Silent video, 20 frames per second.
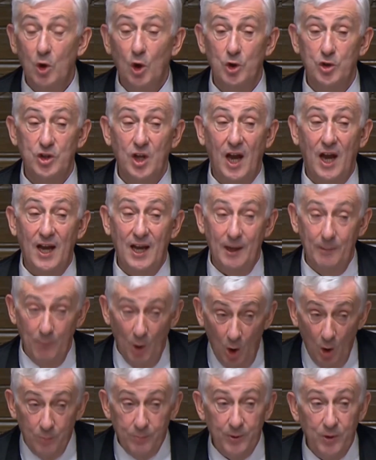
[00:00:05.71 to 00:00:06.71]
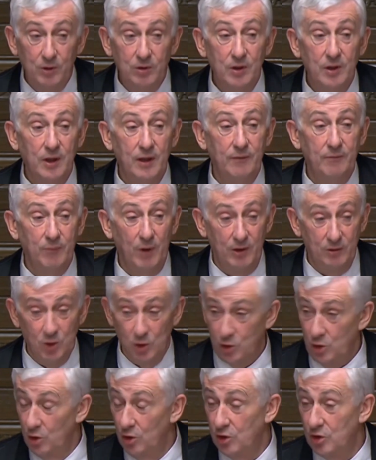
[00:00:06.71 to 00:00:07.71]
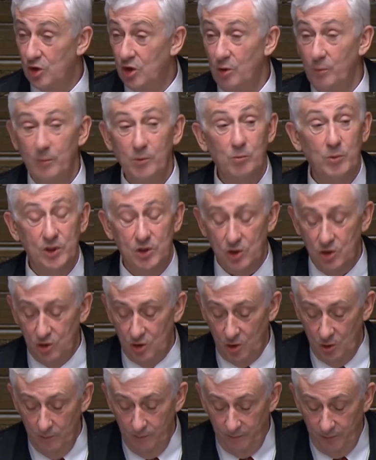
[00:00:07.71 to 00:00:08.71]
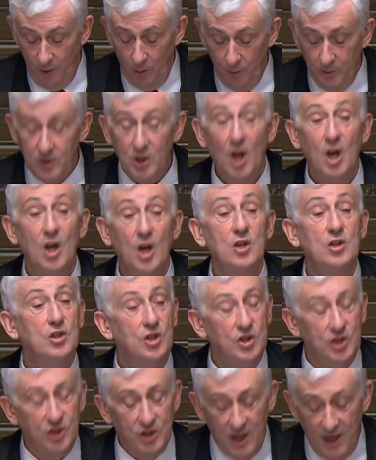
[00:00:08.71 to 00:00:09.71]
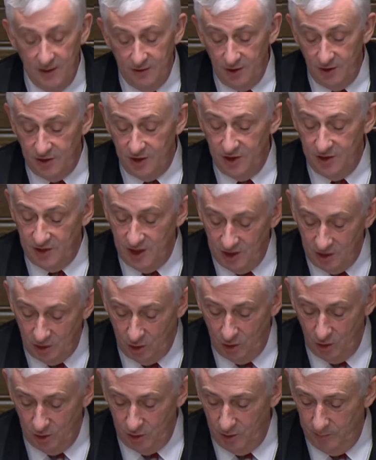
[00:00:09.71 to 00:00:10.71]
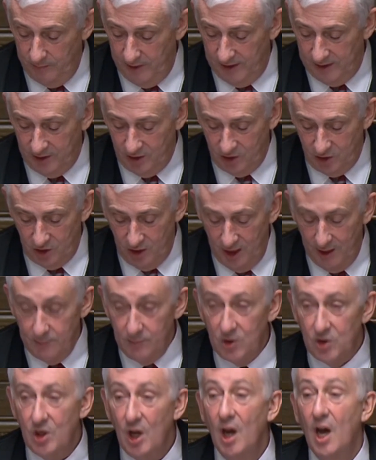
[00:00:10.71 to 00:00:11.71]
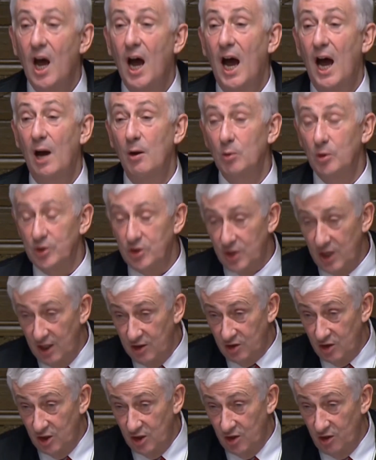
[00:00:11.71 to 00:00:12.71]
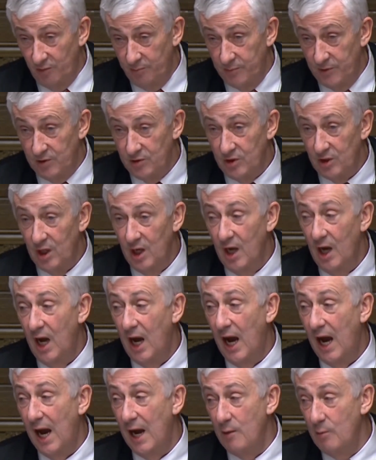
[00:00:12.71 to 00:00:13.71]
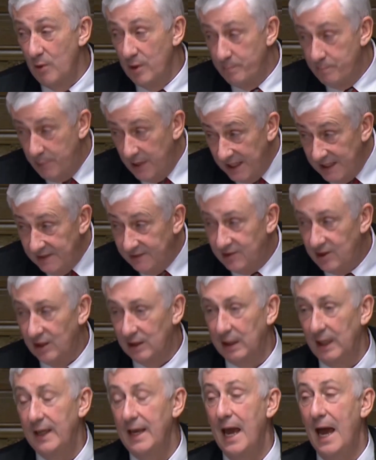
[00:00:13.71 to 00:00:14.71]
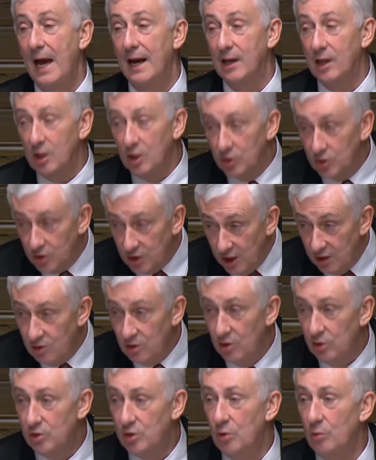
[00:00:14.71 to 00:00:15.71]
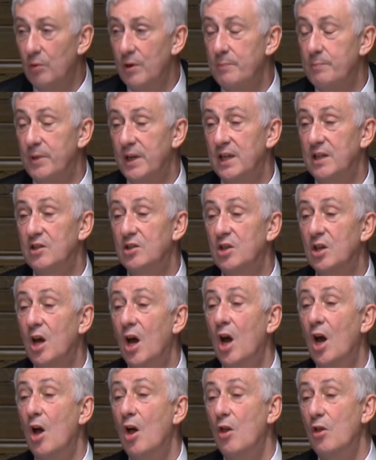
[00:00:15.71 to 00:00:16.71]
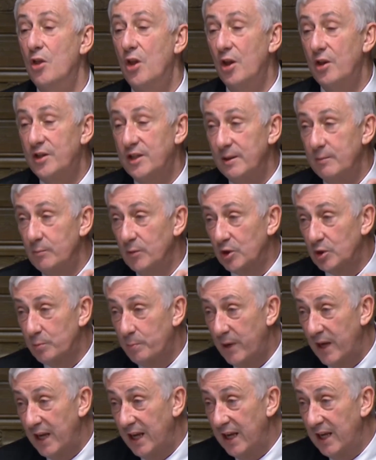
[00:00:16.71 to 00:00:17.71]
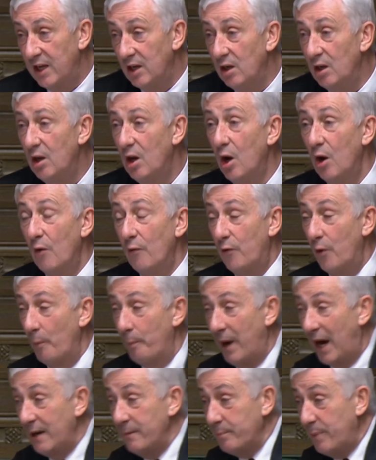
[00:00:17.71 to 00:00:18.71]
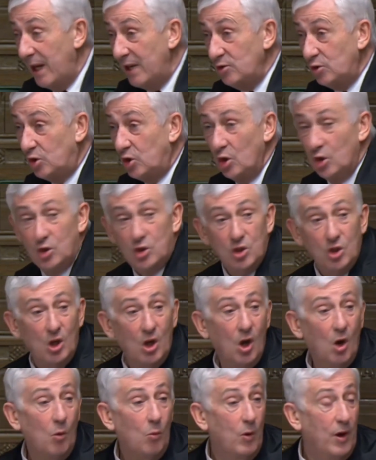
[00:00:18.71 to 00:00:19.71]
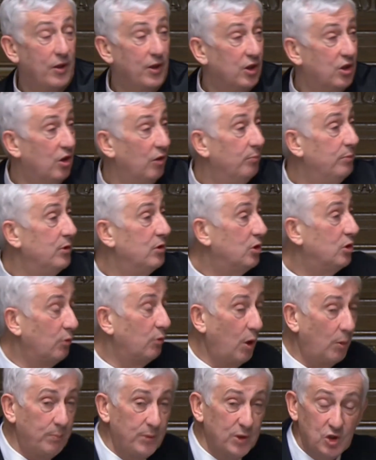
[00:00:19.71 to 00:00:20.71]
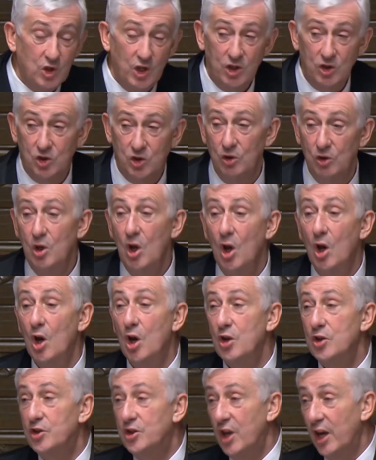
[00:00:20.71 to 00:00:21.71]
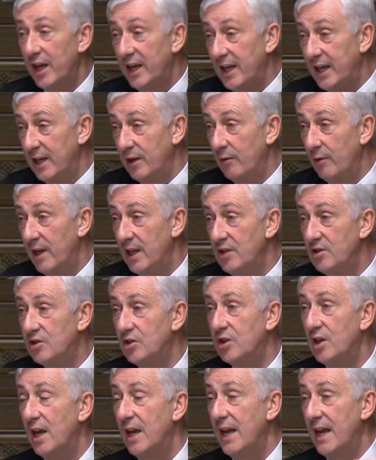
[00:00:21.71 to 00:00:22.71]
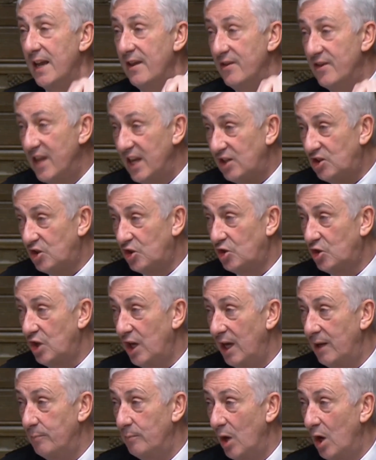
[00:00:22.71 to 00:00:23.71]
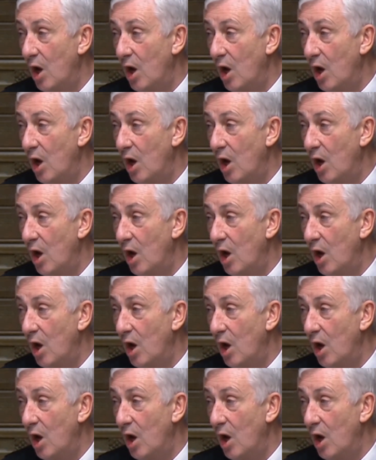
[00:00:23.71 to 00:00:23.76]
I am open, as soon as the government wishes to come forward, to say that it is going to make a statement. I will say to the government, I repeatedly and continue to repeat that it must be here for backbenchers, whether government or opposition, to hear it in this chamber.